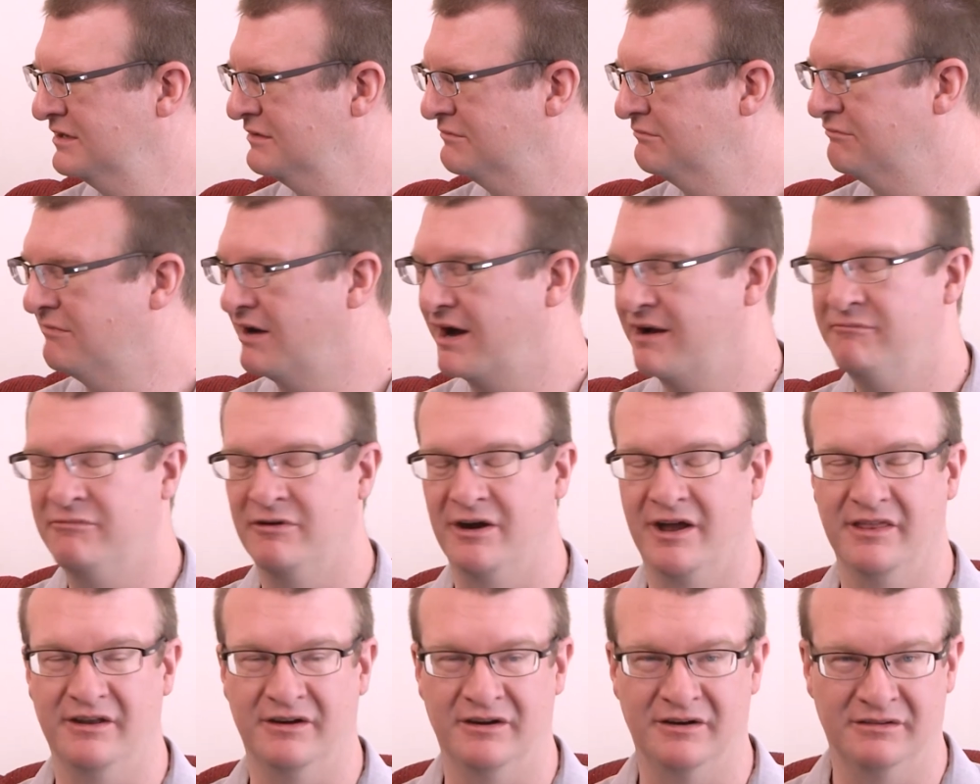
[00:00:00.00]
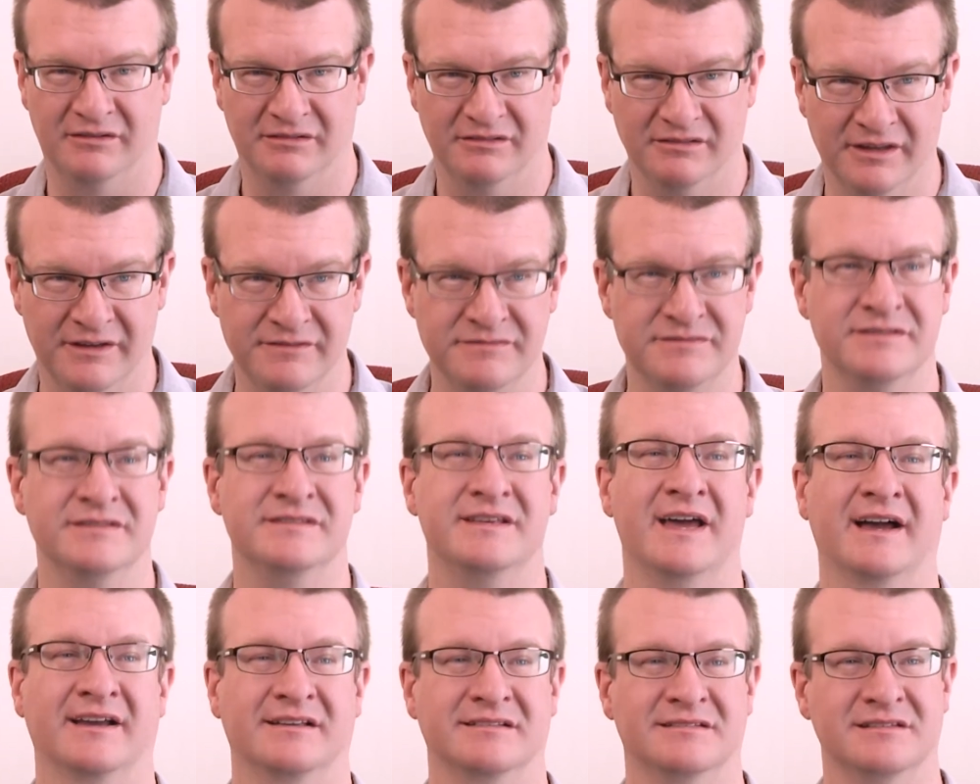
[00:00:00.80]
My brother lives in
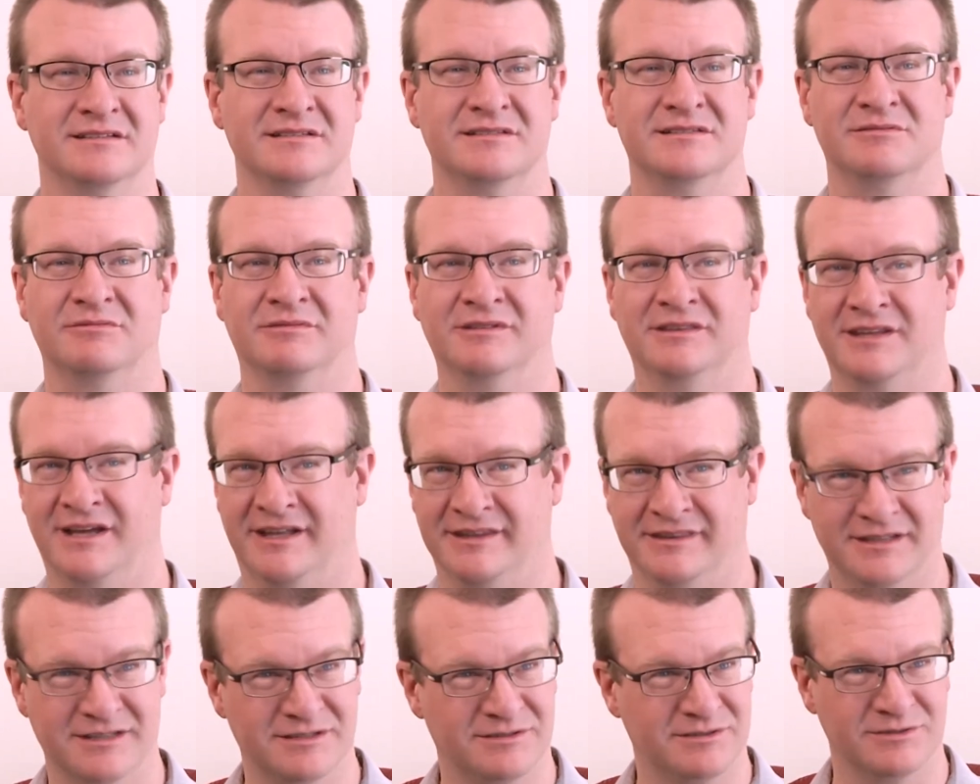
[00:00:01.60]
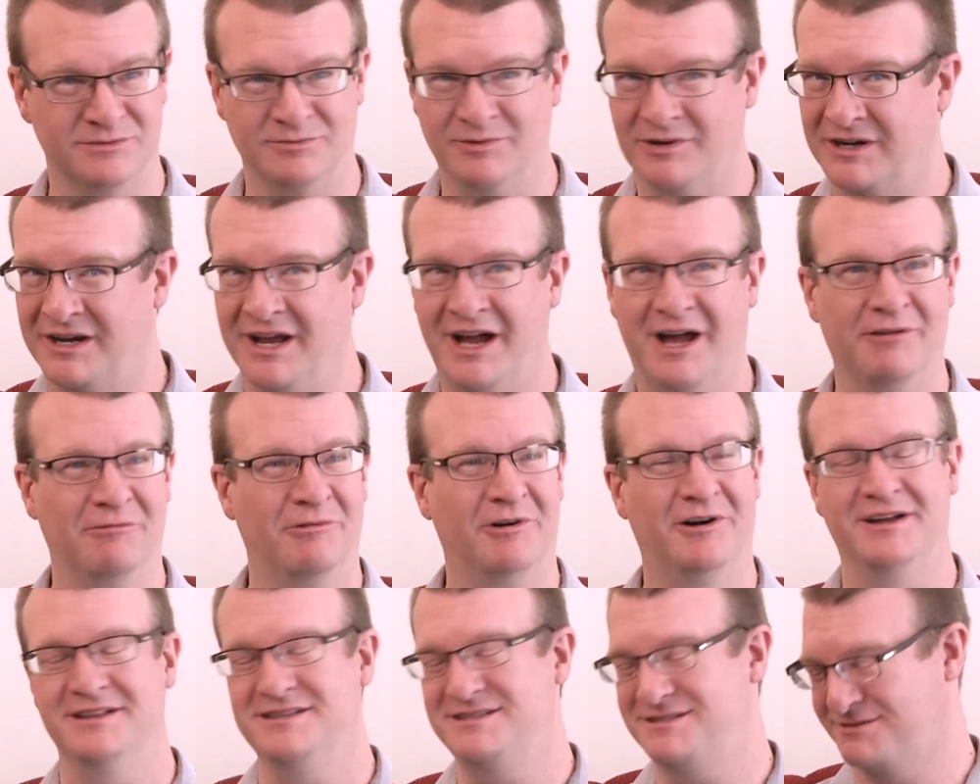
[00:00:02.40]
Texas, so we thought this is what God
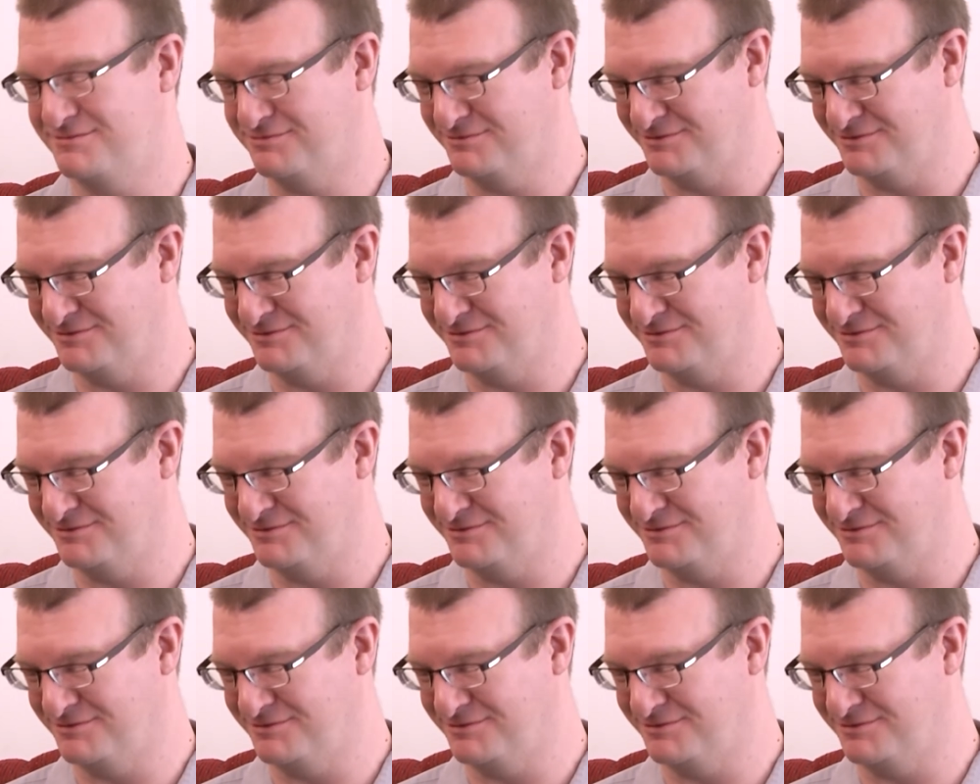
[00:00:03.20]
wants.